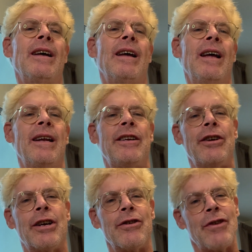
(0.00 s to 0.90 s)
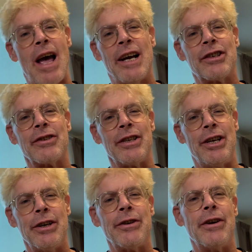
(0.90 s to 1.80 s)
and you can actually
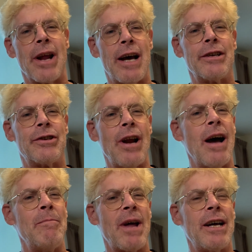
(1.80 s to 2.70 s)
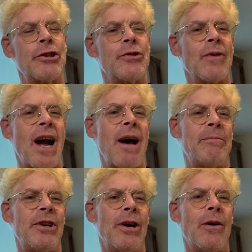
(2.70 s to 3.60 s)
hear I'm not
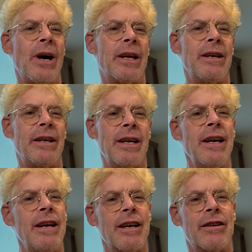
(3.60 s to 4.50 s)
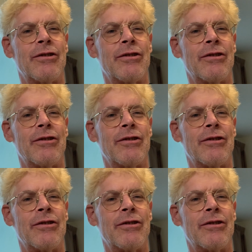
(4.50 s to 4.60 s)
trapped. I can get in